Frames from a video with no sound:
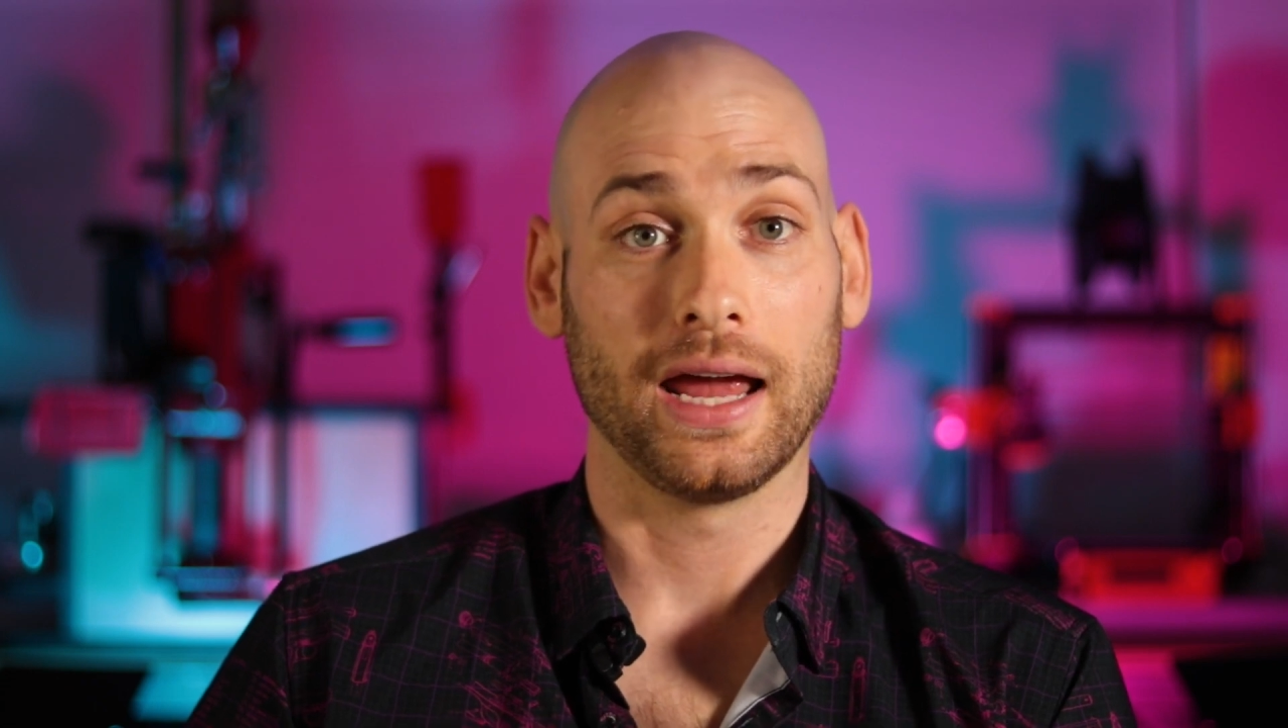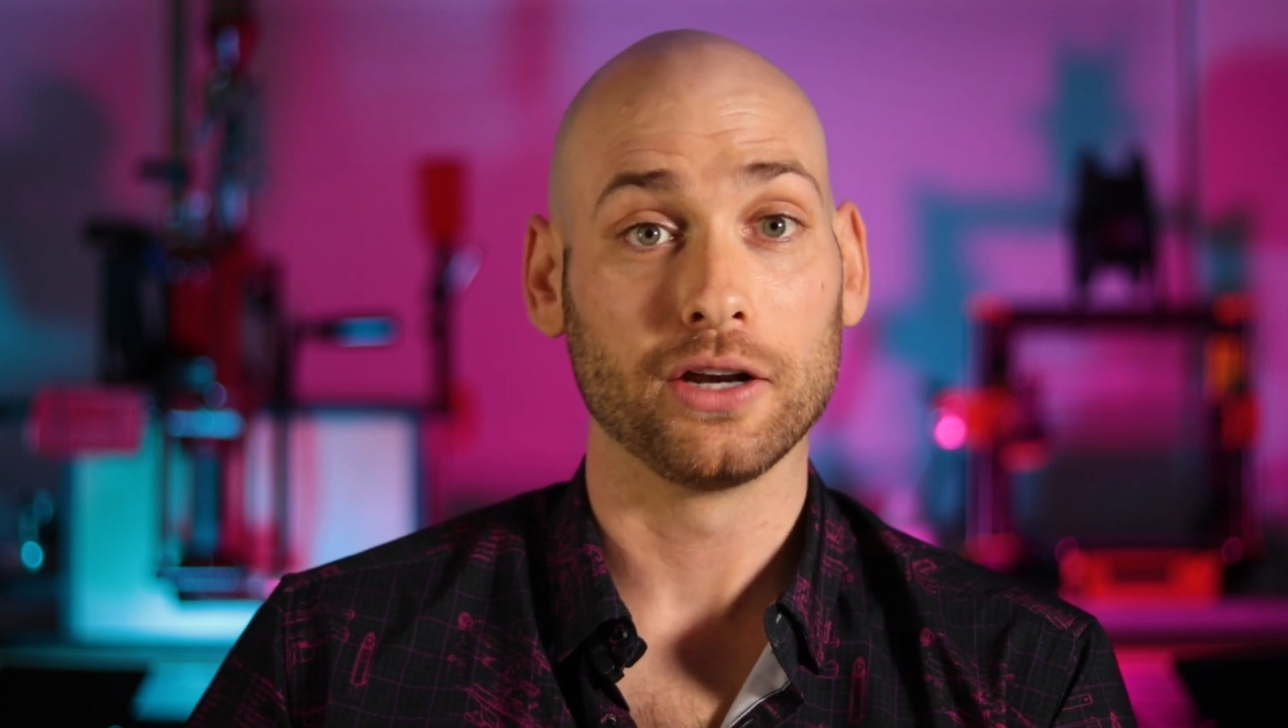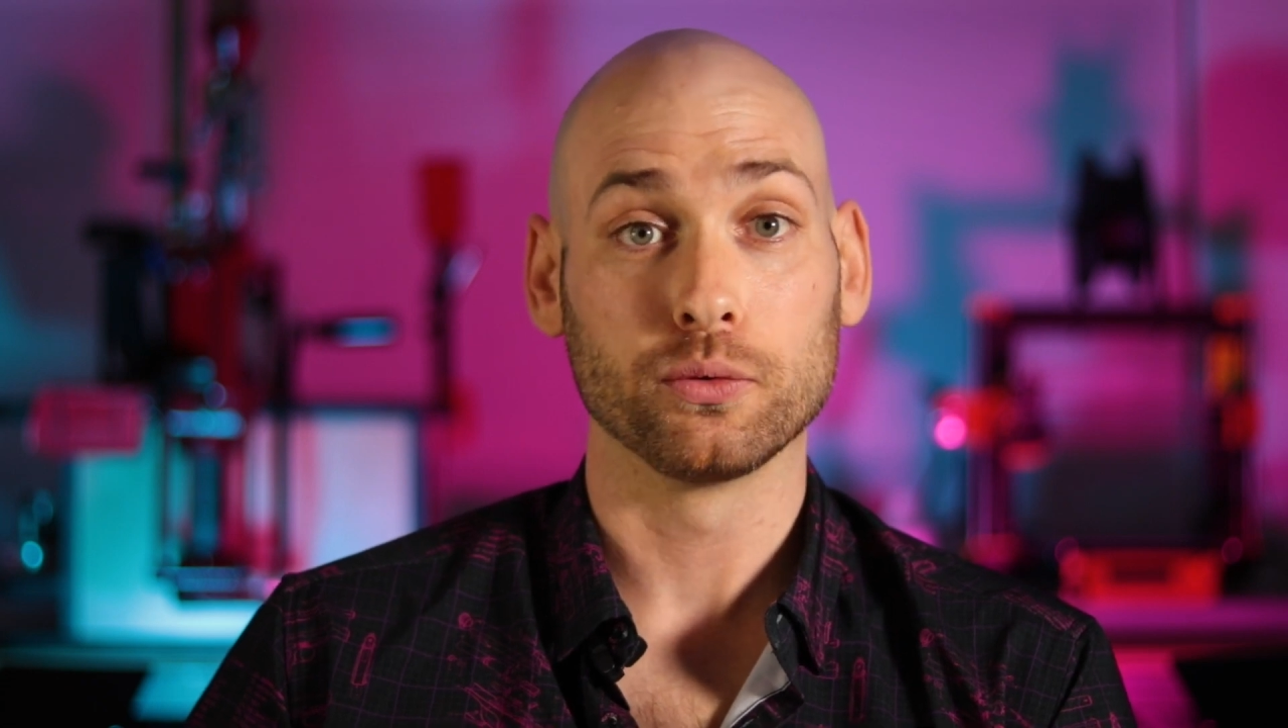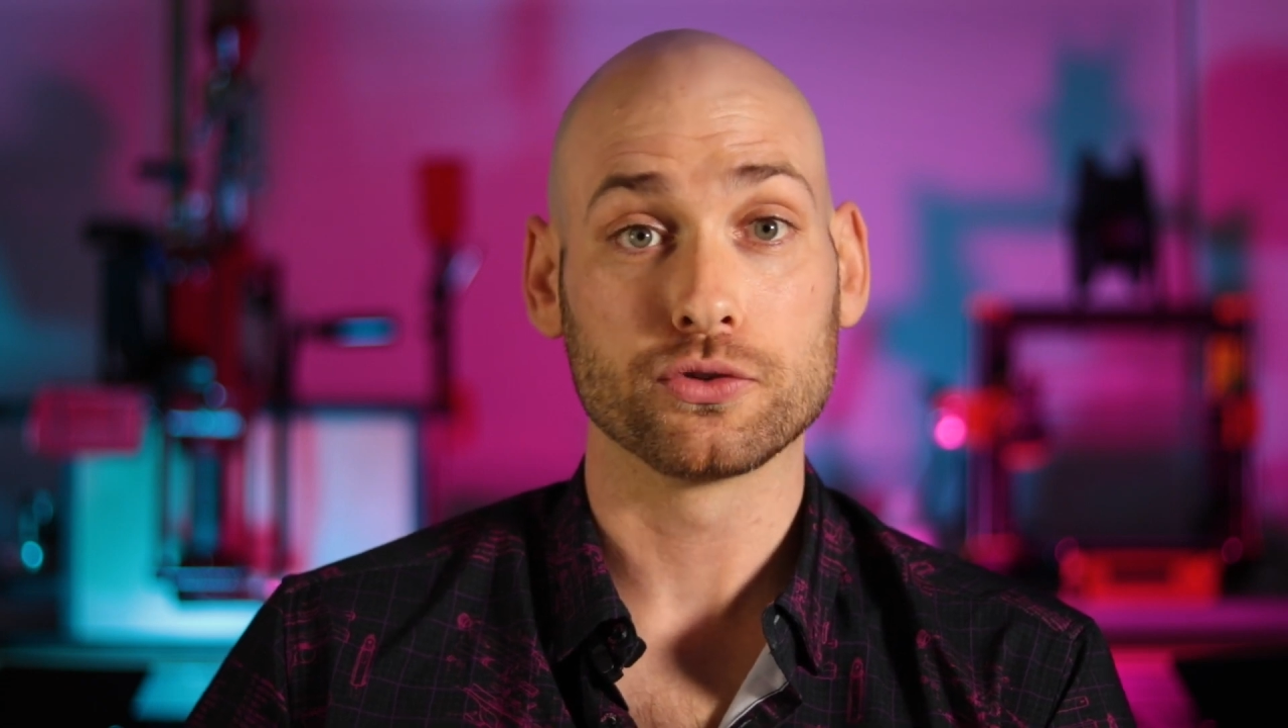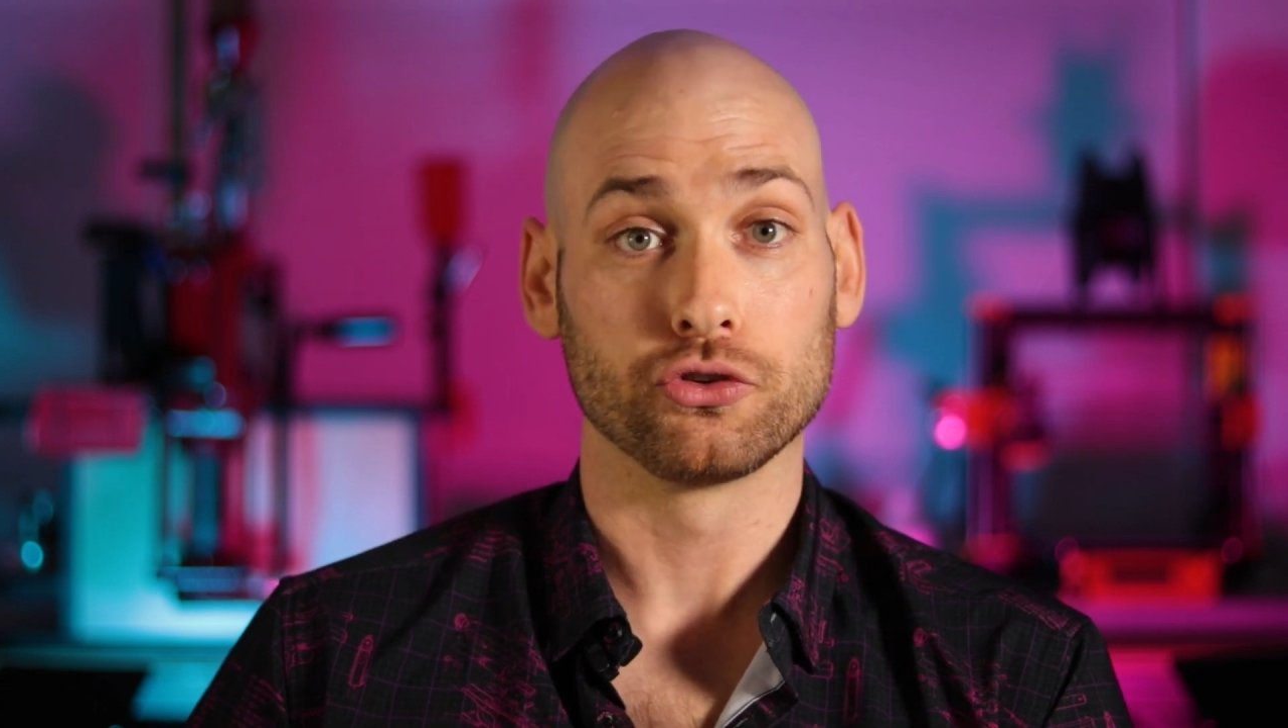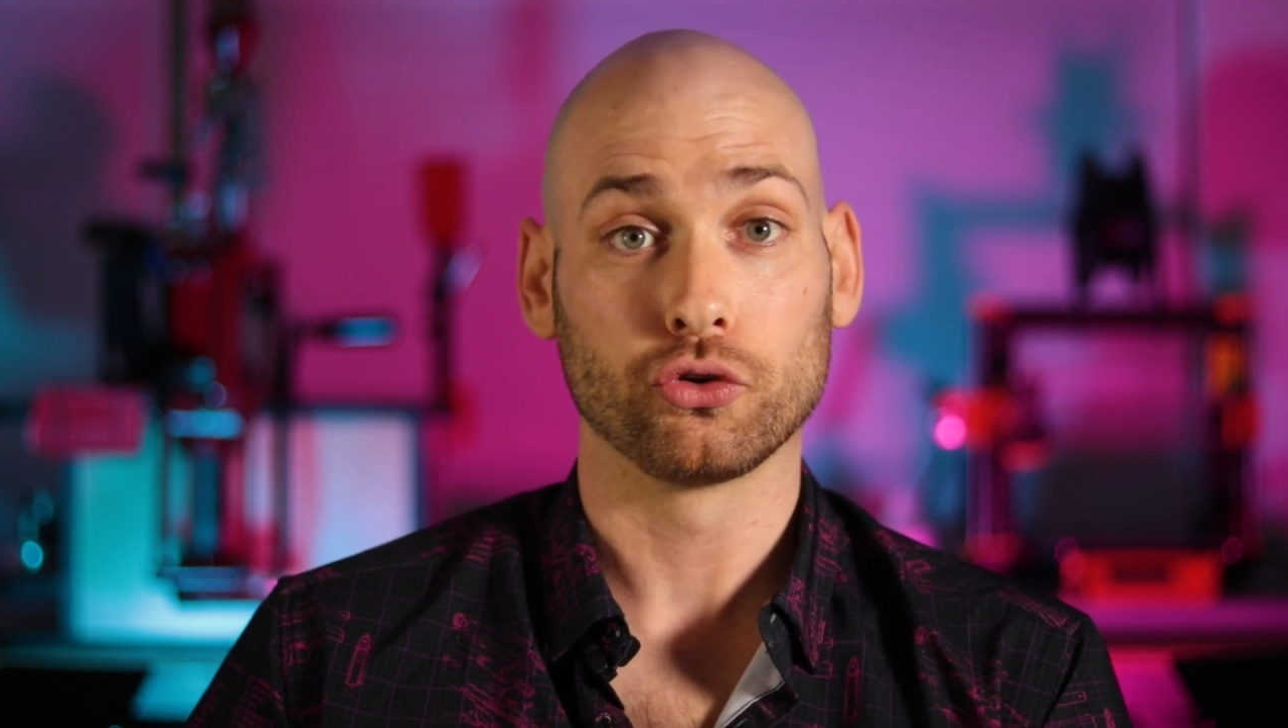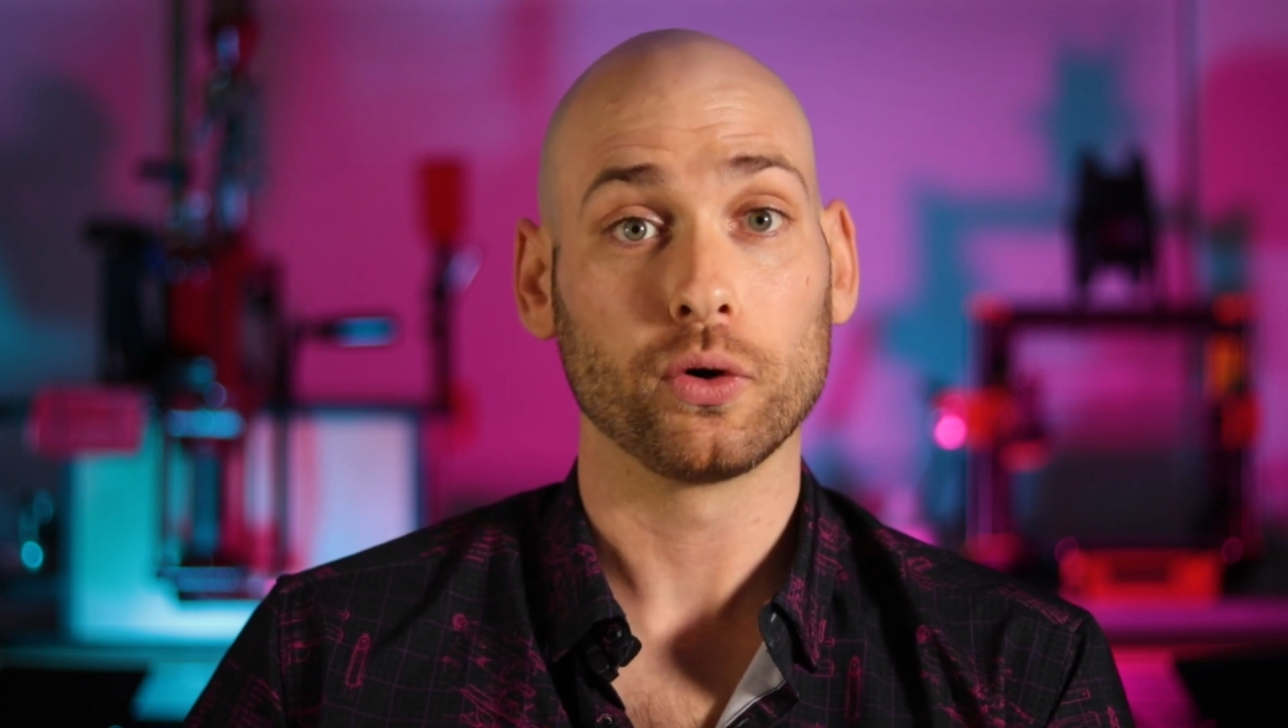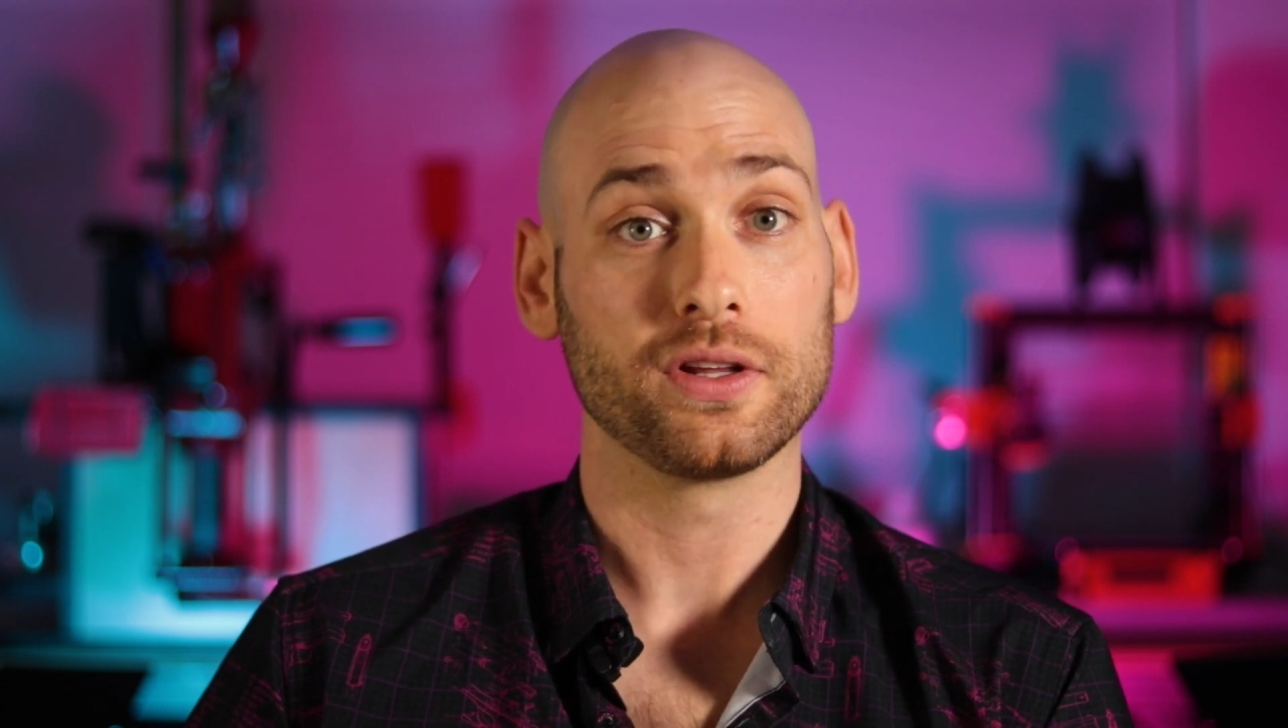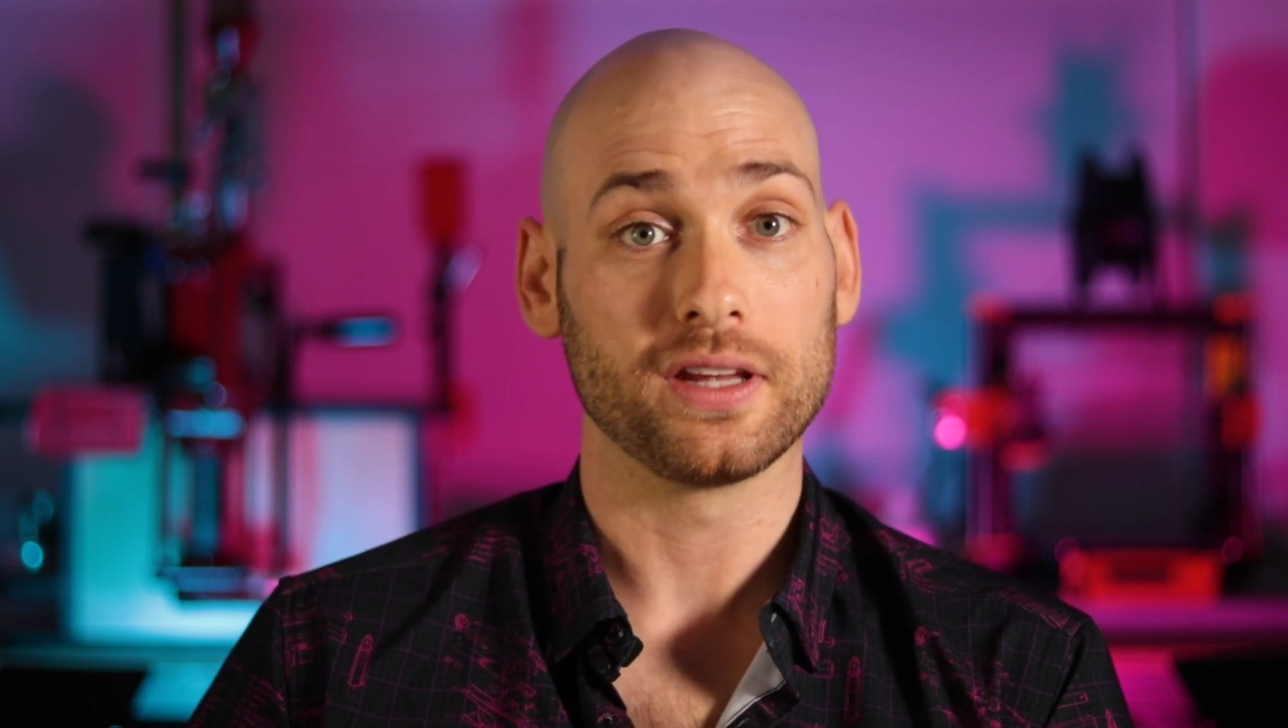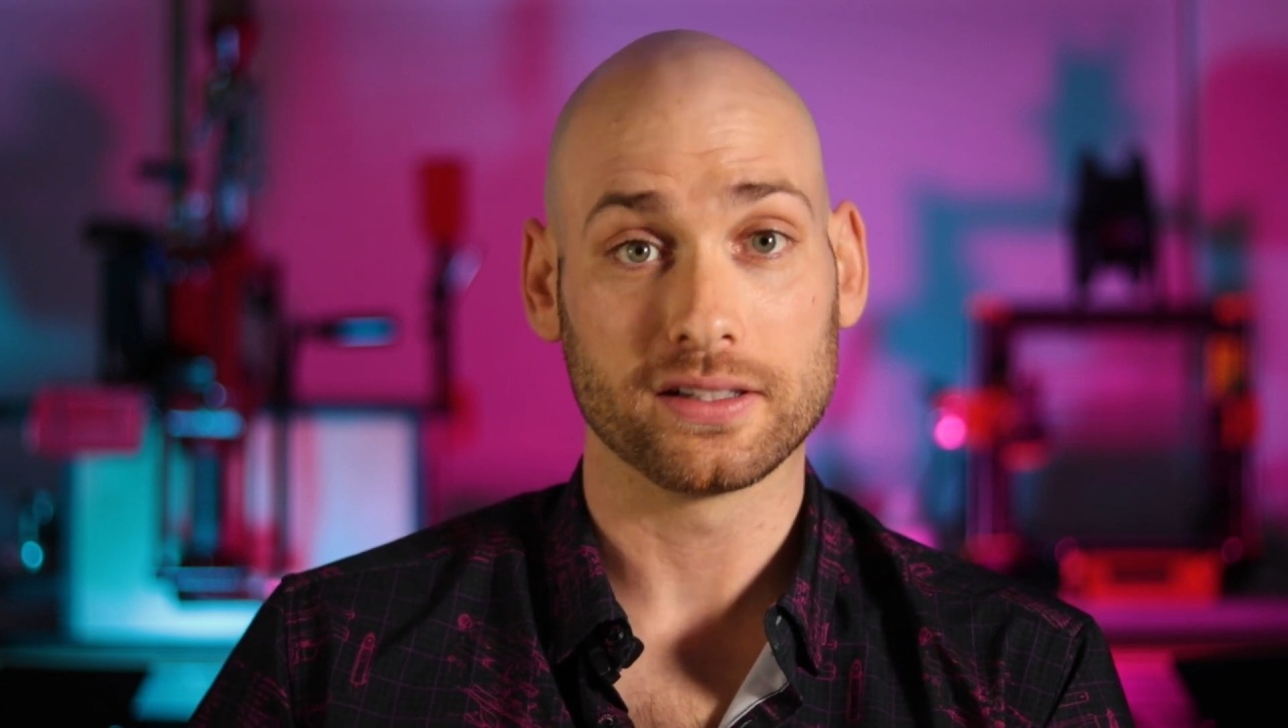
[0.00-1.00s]
And it was a
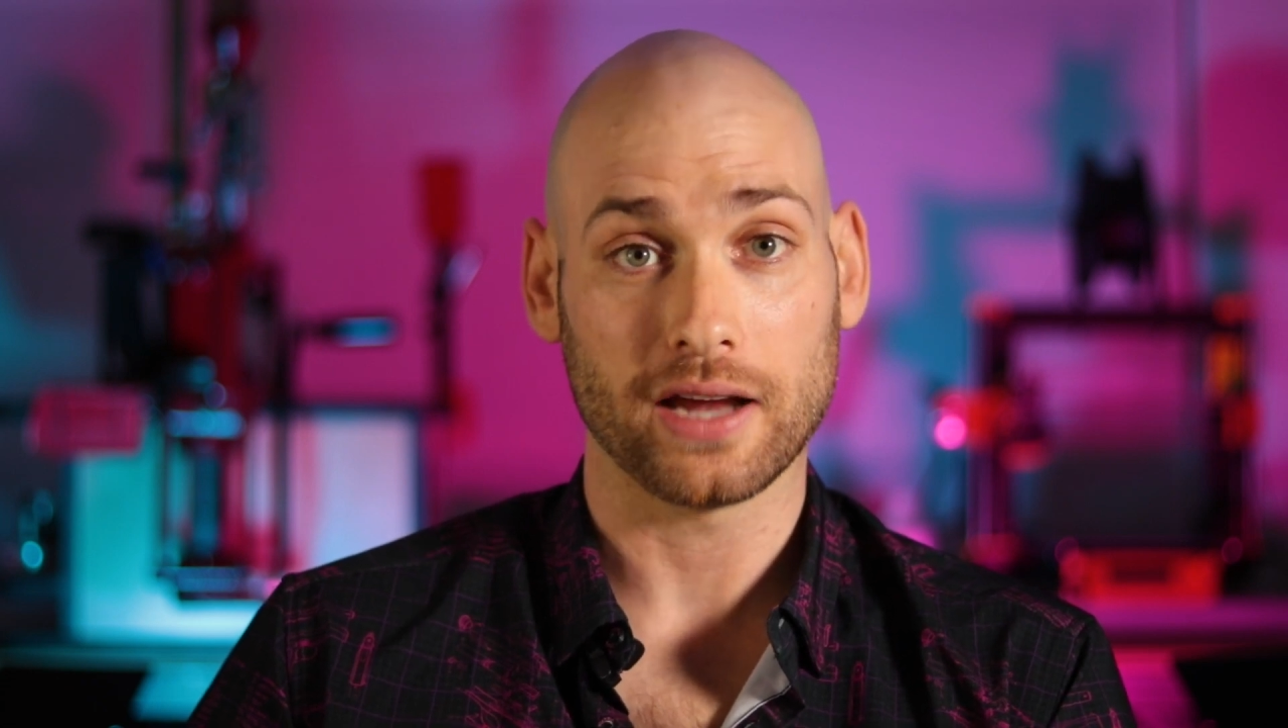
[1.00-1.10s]
joy the